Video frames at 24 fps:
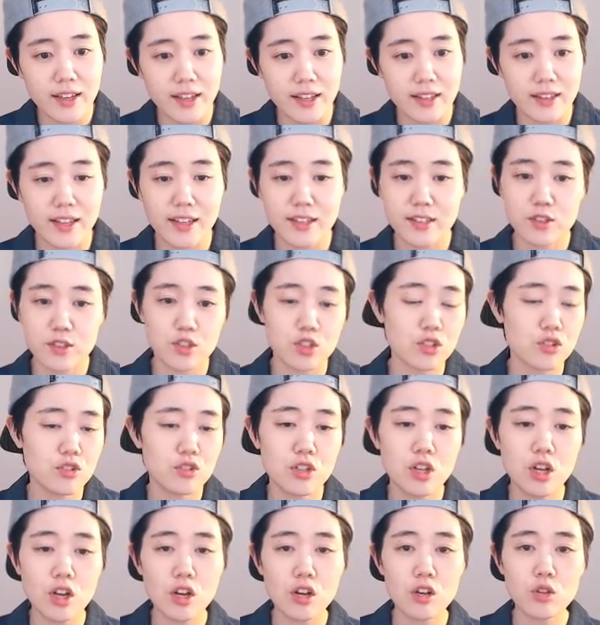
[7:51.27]
Yeah, that's just
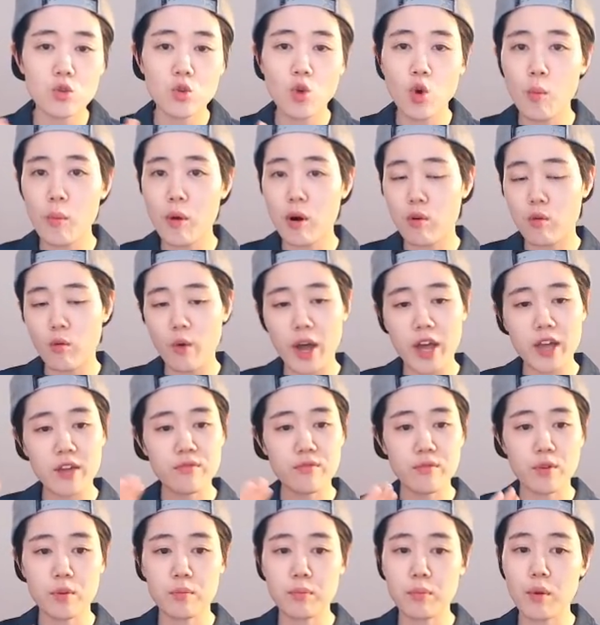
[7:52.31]
a normal way
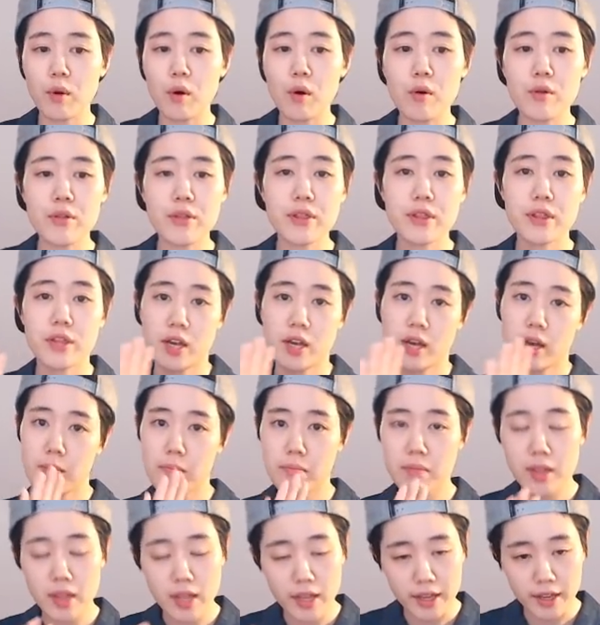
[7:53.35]
for both
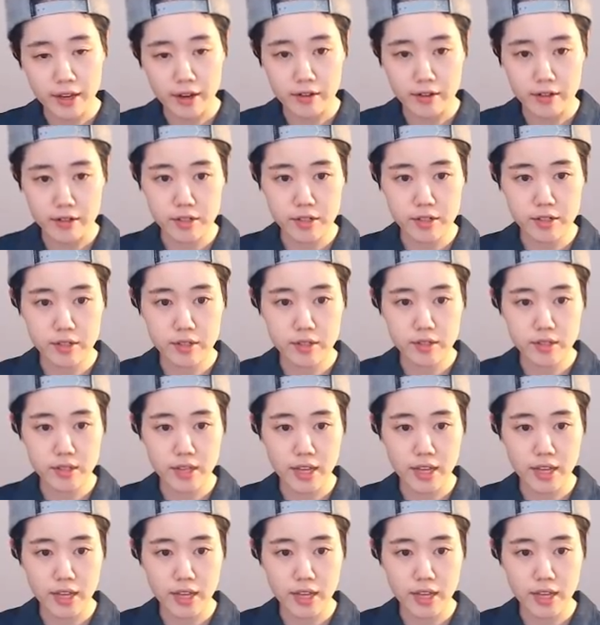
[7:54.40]
players.